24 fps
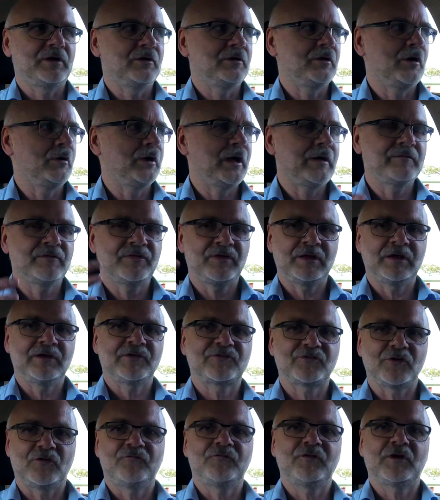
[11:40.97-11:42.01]
You know, everything is
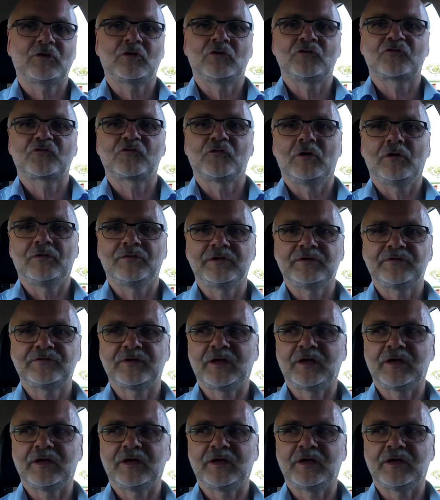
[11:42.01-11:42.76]
software controlled these